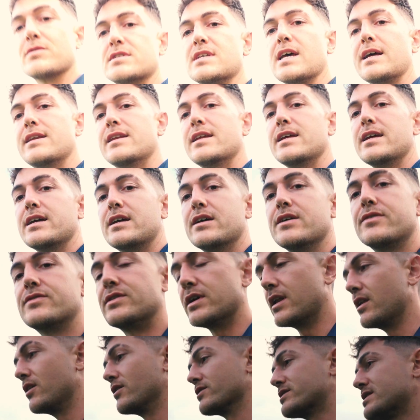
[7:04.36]
technique. I've
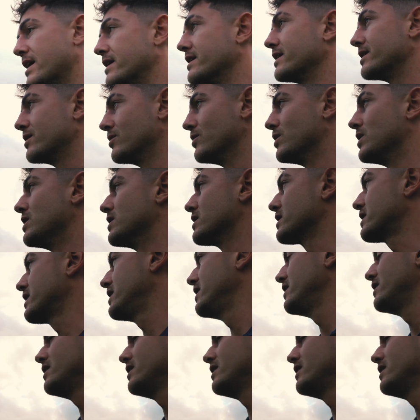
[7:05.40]
done a lot of technique work